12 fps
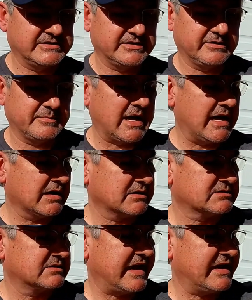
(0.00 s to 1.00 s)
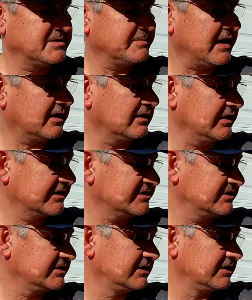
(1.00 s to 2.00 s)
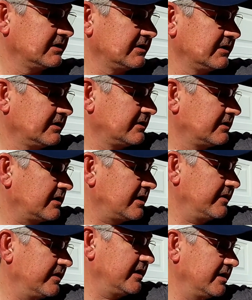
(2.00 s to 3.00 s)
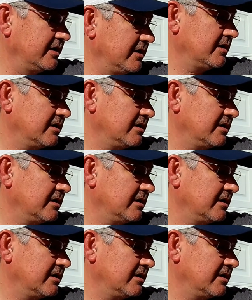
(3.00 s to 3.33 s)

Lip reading: to the box, add to my collection, and then